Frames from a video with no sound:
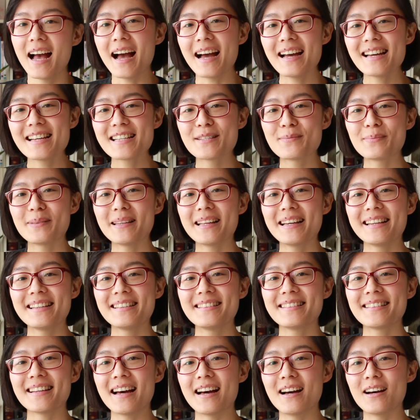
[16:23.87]
I
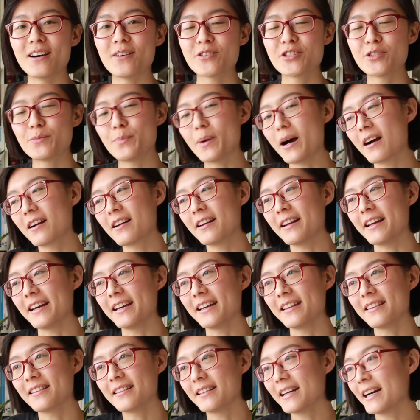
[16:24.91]
explained how
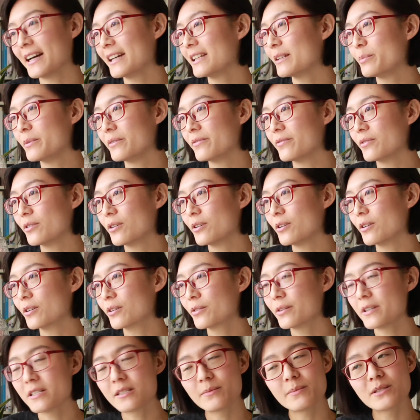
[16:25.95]
sparkling The Night Before
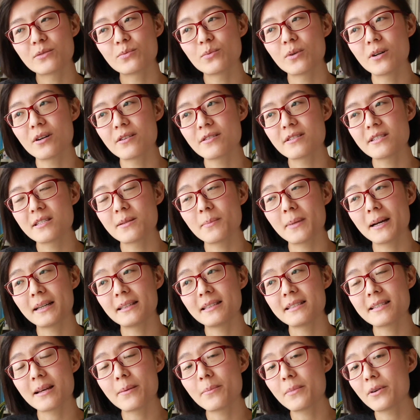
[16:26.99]
Christmas was in my
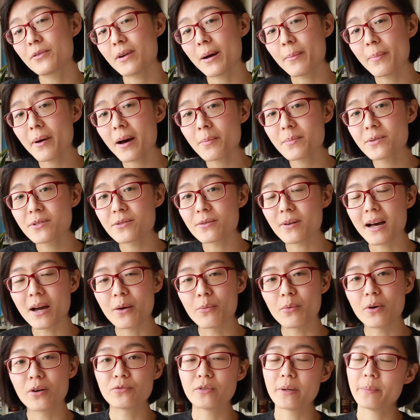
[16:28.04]
December wrap-up, so I
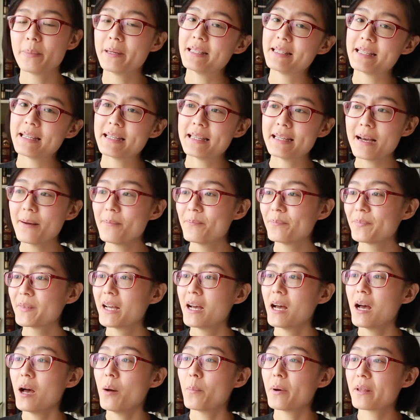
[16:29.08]
won't repeat it here.
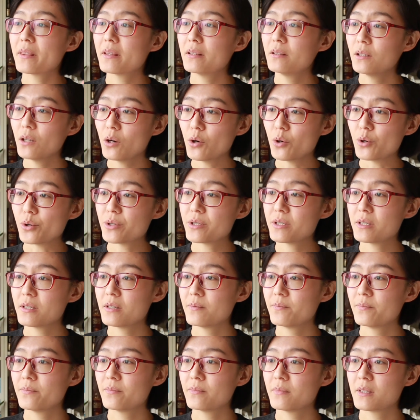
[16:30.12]
But The Nose
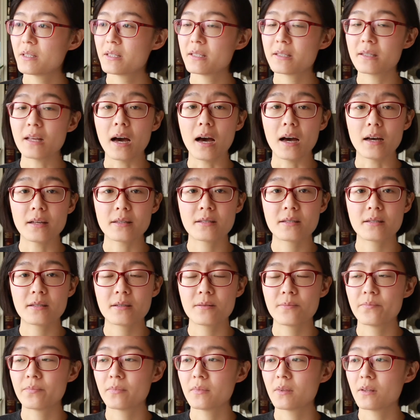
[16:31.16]
starts
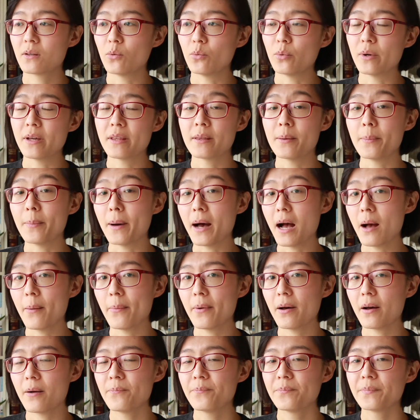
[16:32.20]
with a
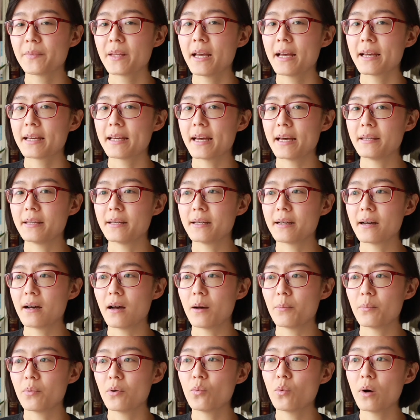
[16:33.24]
barber getting
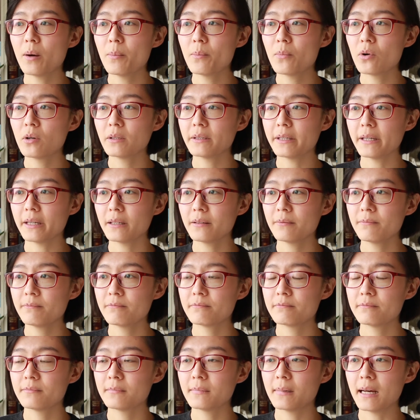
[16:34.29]
up one morning
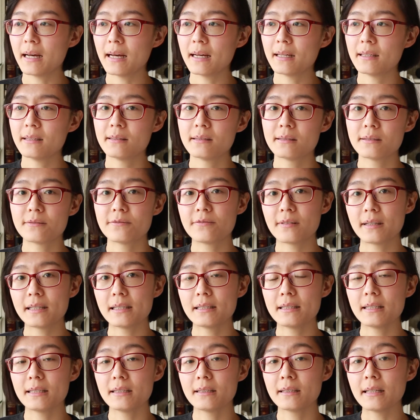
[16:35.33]
and
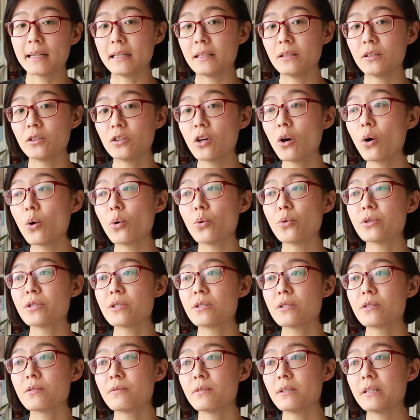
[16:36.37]
finding a
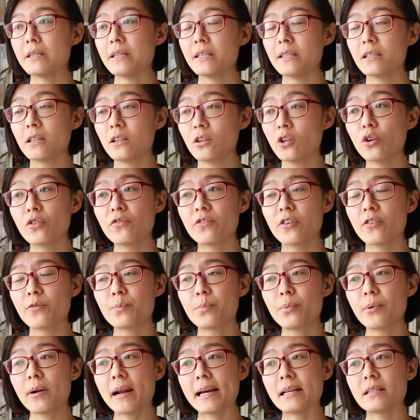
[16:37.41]
nose in a loaf of
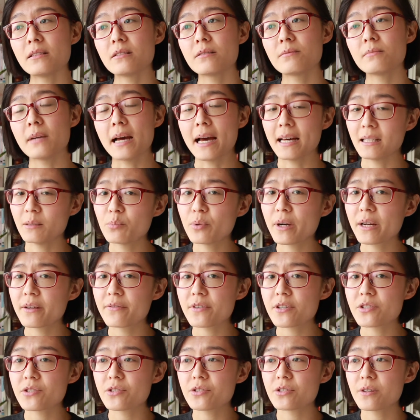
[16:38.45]
bread at
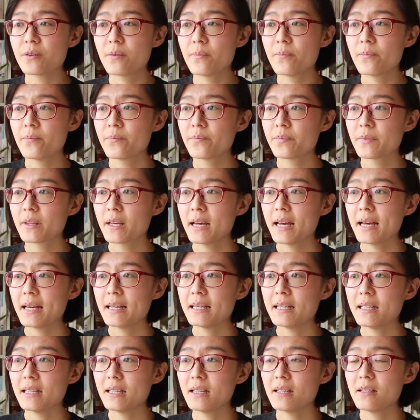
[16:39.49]
breakfast.
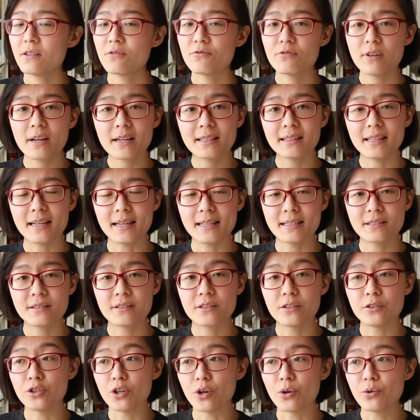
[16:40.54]
He recognized
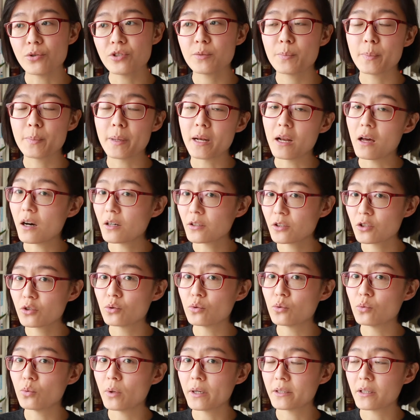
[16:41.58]
the nose belonged to
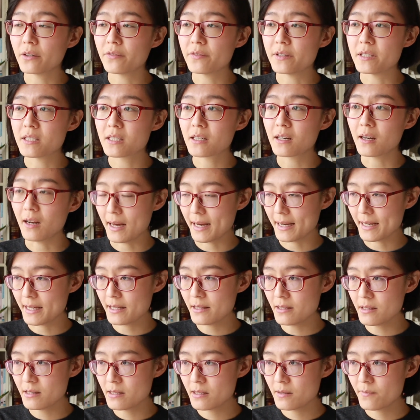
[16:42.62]
one of his
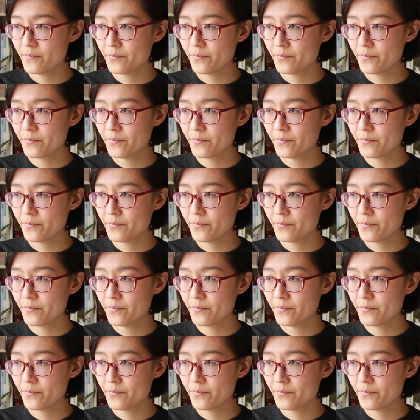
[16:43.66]
clients.